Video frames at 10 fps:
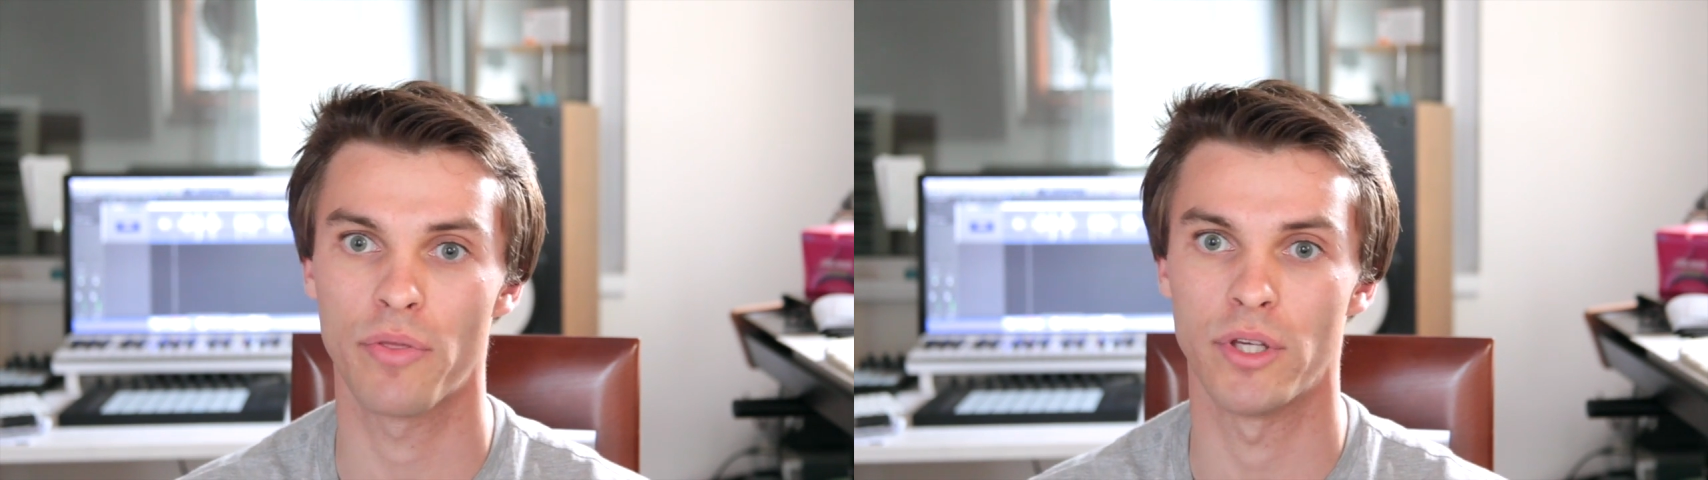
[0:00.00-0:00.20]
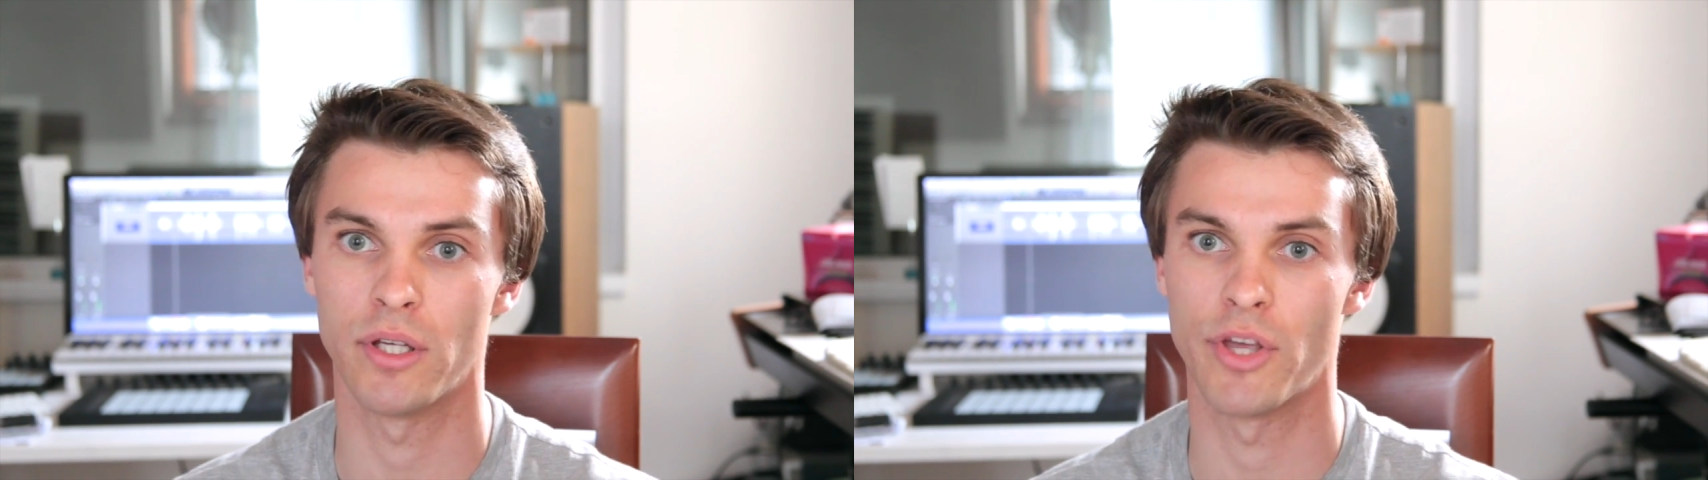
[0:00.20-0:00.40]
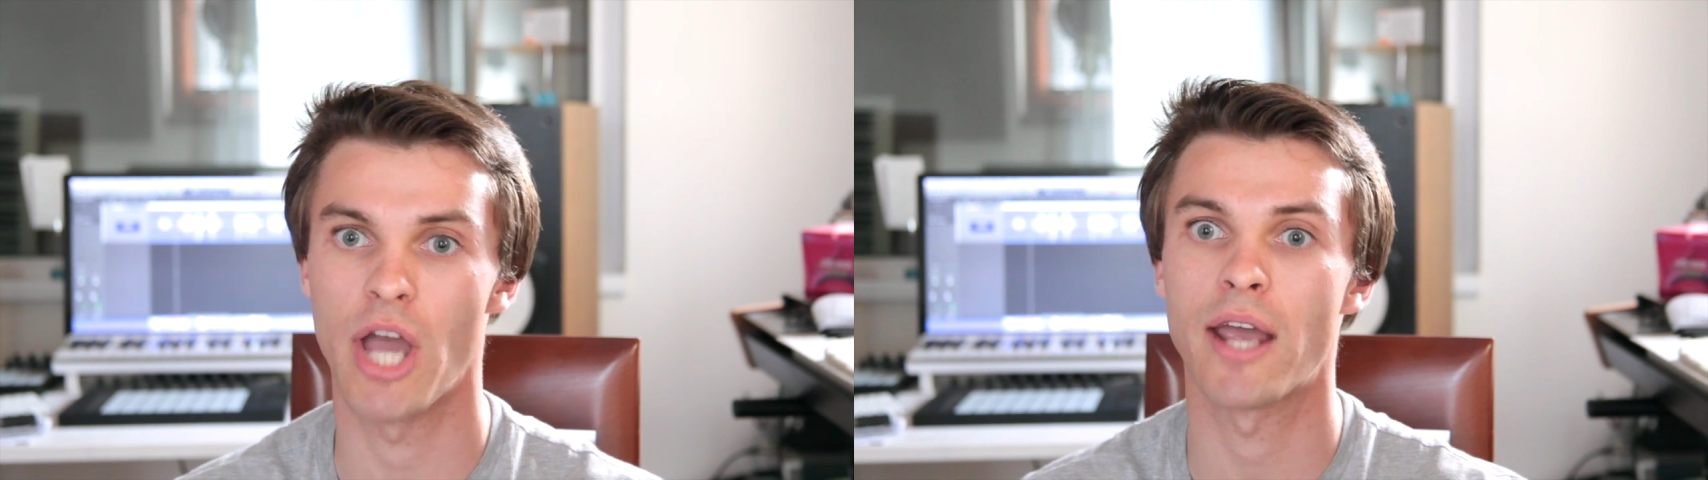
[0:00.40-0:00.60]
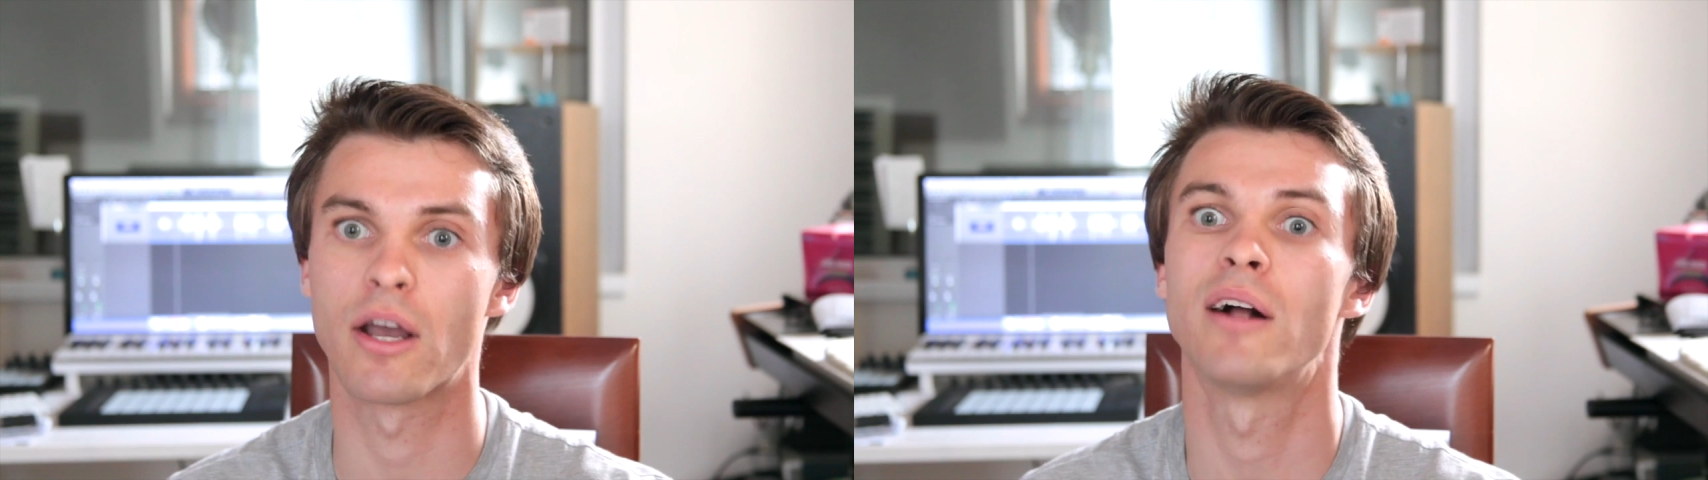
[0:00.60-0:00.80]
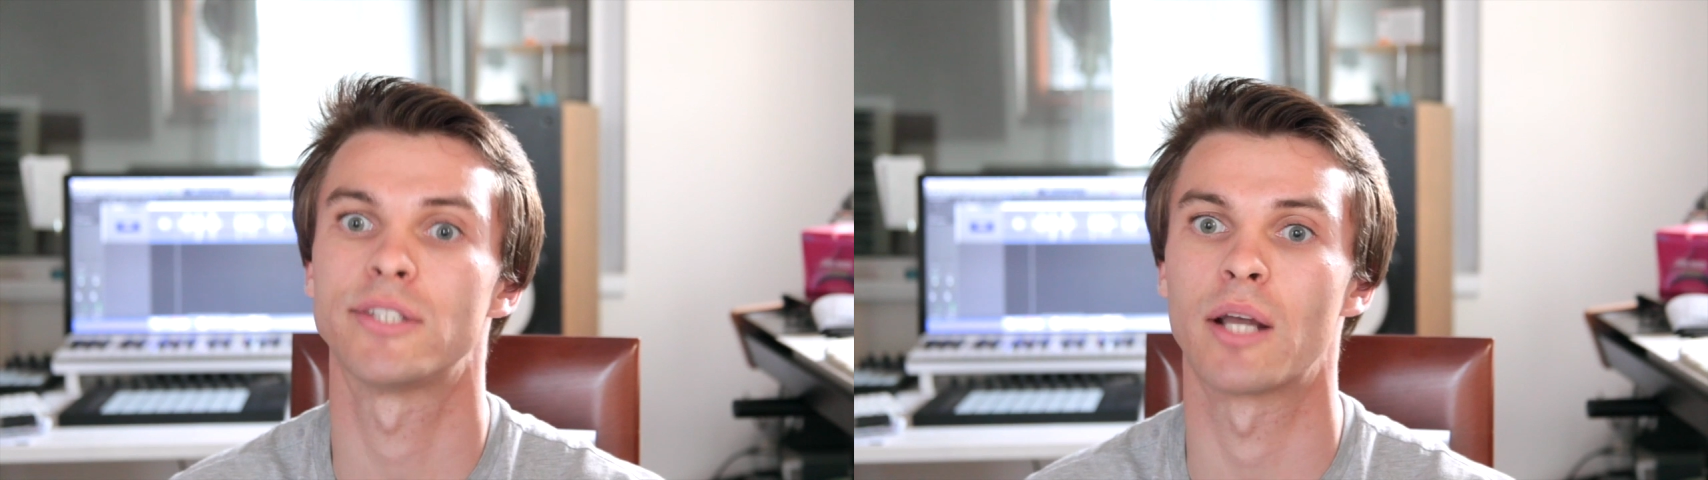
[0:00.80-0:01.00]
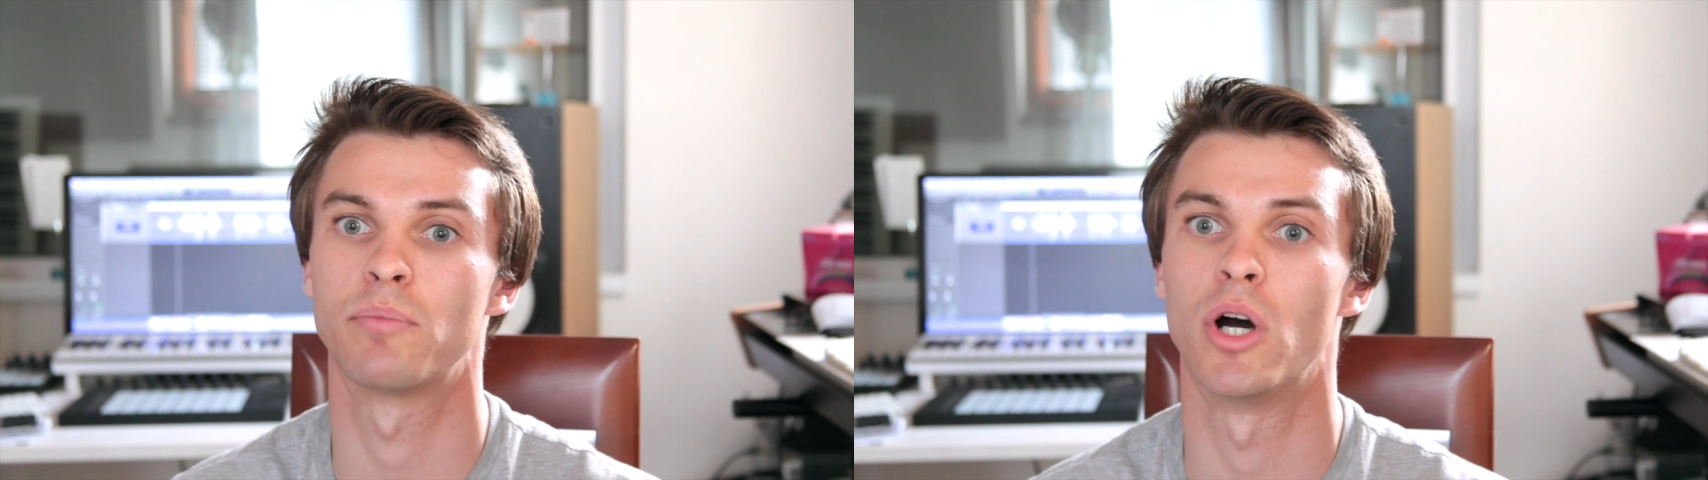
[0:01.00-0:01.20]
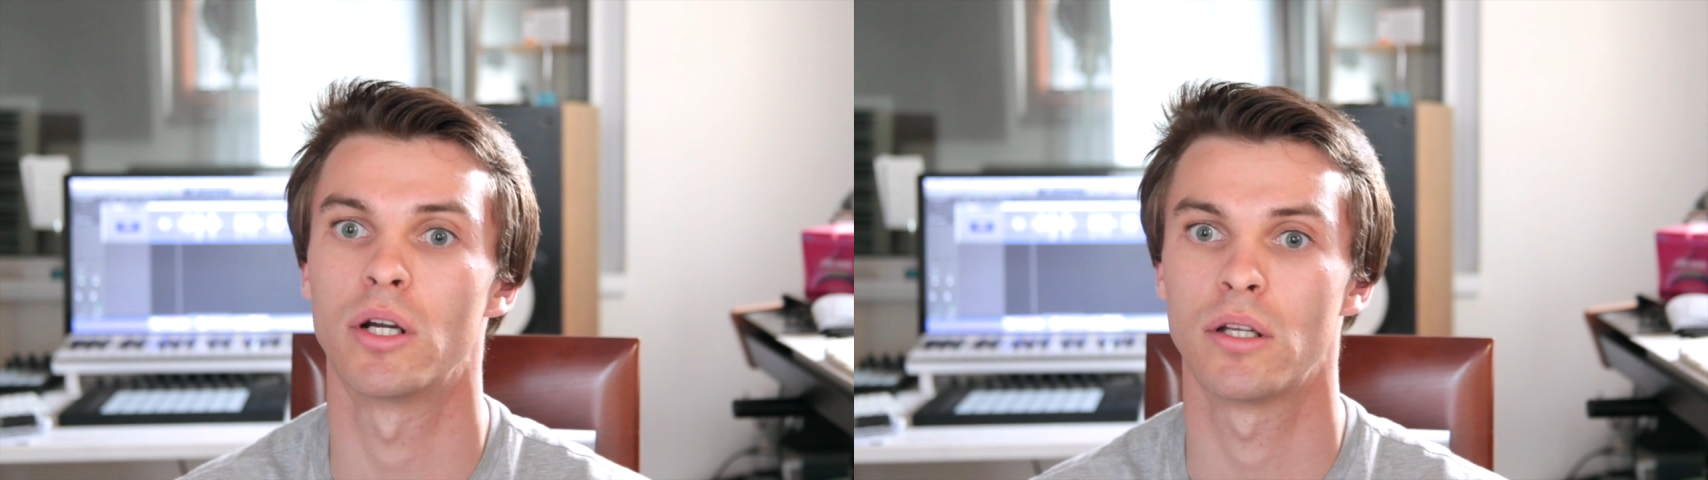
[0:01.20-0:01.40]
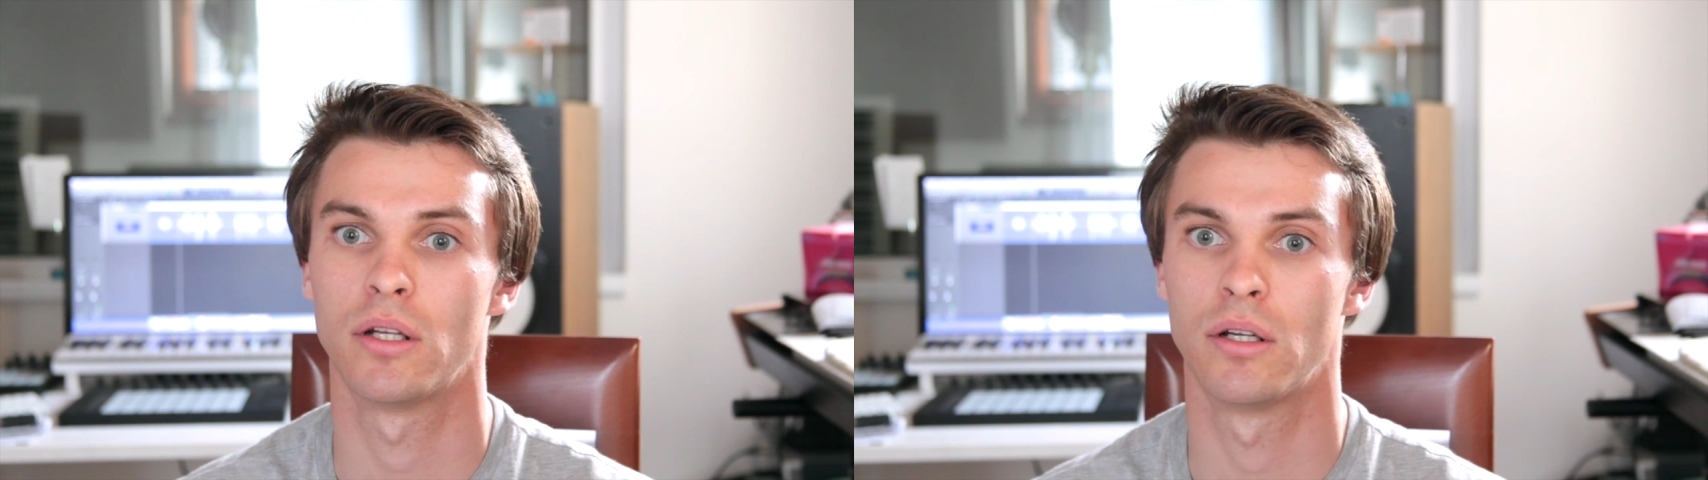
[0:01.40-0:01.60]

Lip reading: the eye contact part.